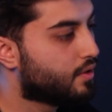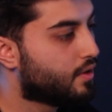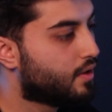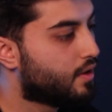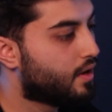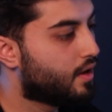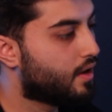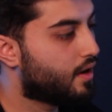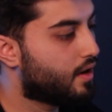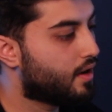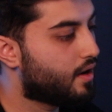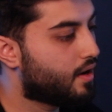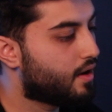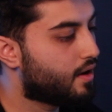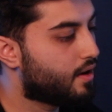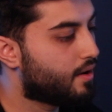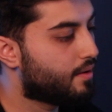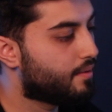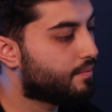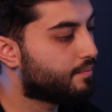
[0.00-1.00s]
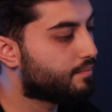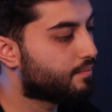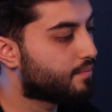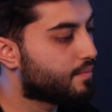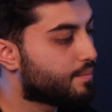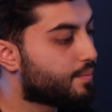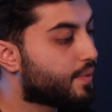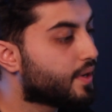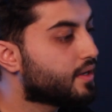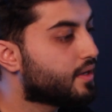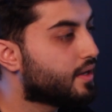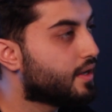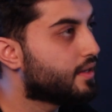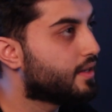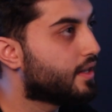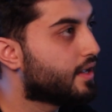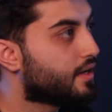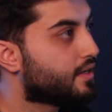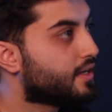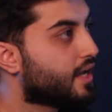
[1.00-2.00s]
But
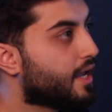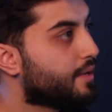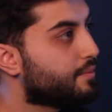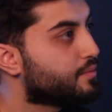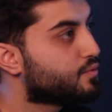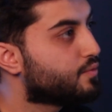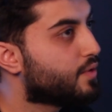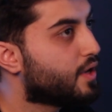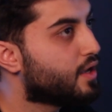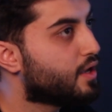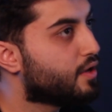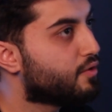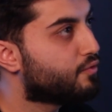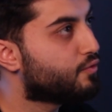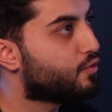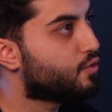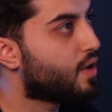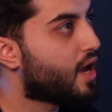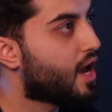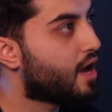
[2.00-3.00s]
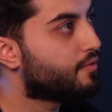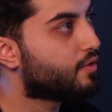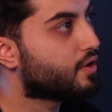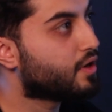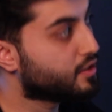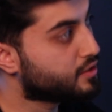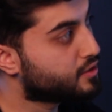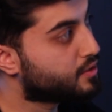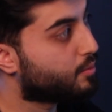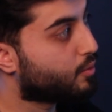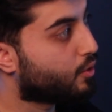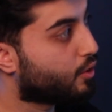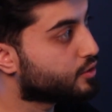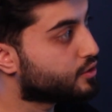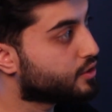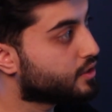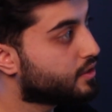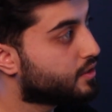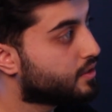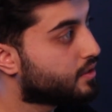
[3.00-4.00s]
there are times where if you have a custom
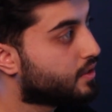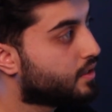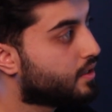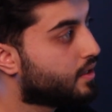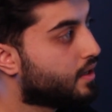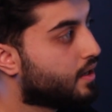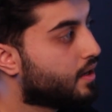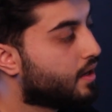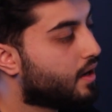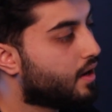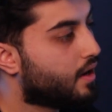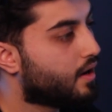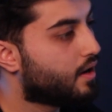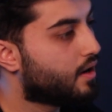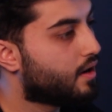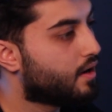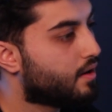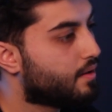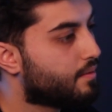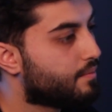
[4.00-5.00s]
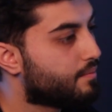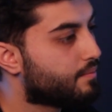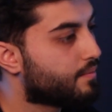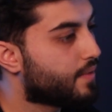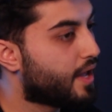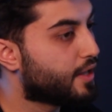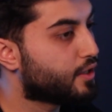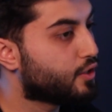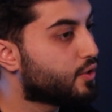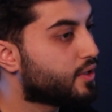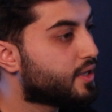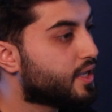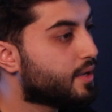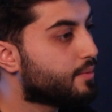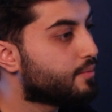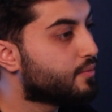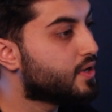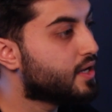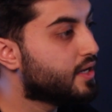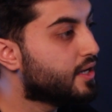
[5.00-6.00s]
logic and your
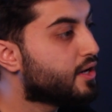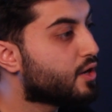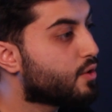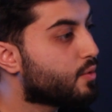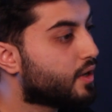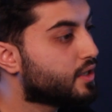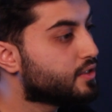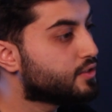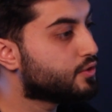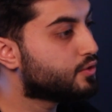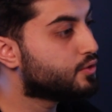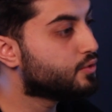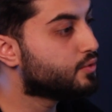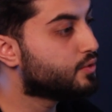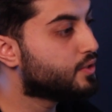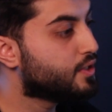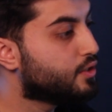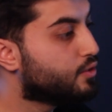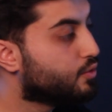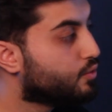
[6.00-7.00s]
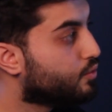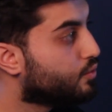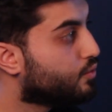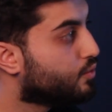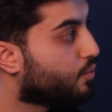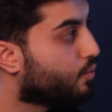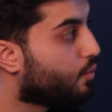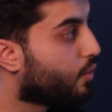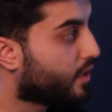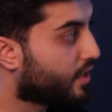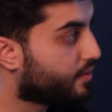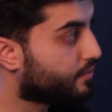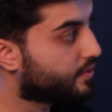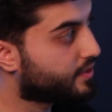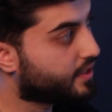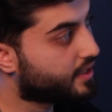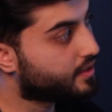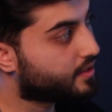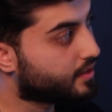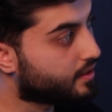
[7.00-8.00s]
game really requires you to redo whatever
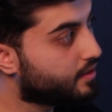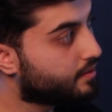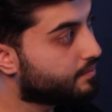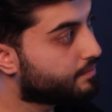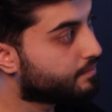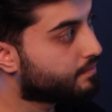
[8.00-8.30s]
they did,